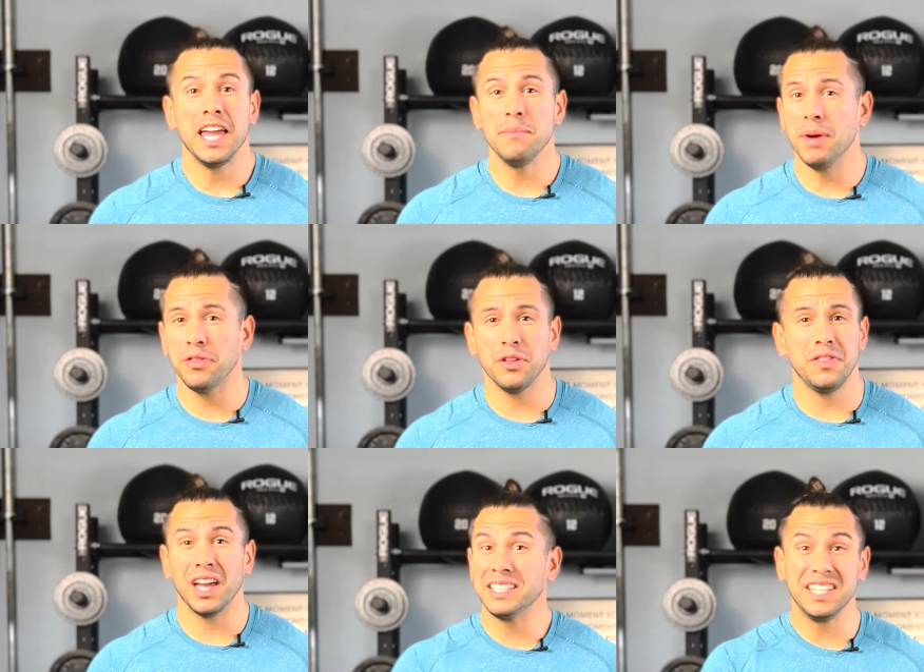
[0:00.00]
A method
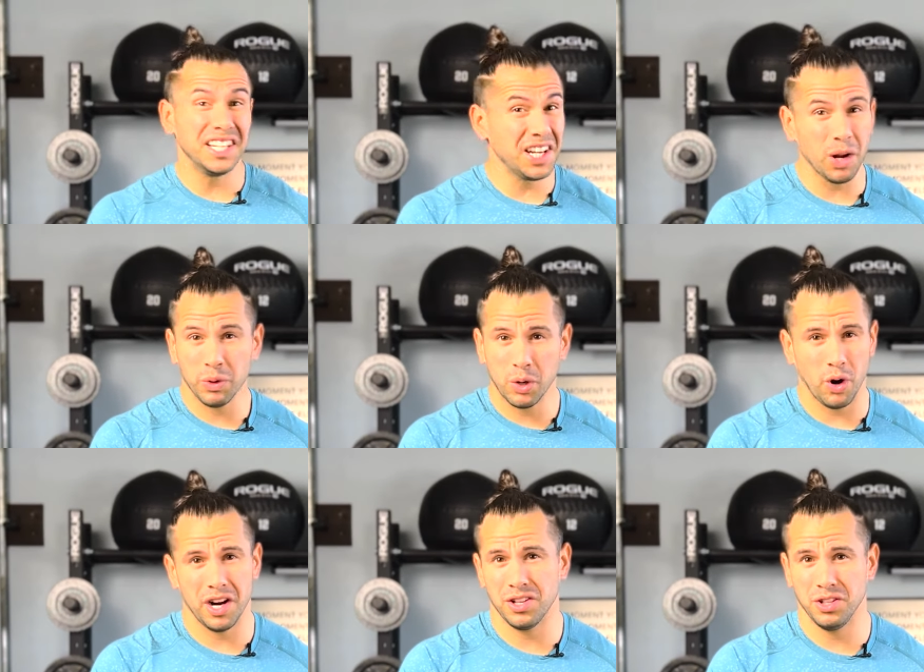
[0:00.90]
that did not
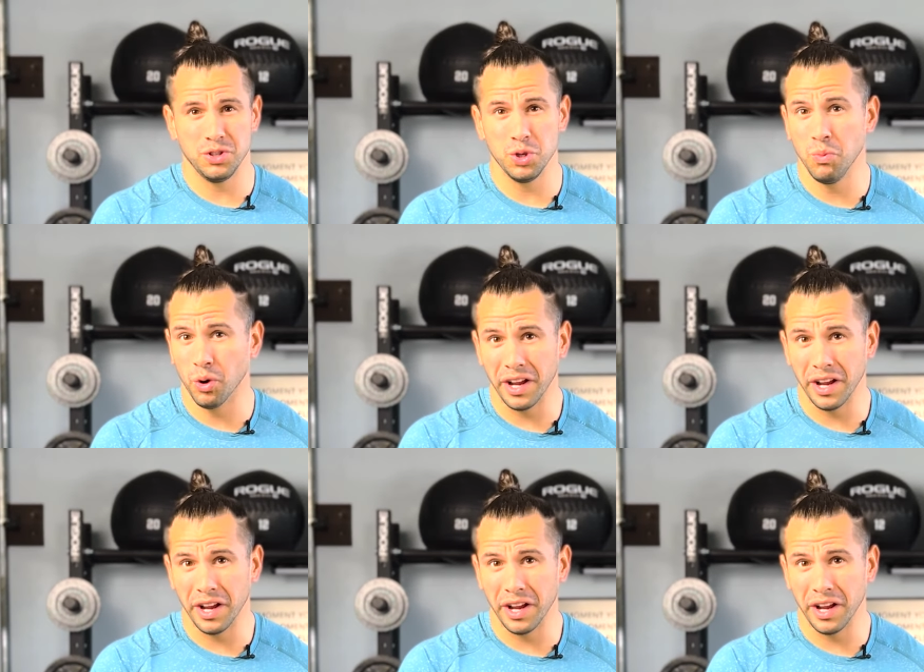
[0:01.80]
require you to do more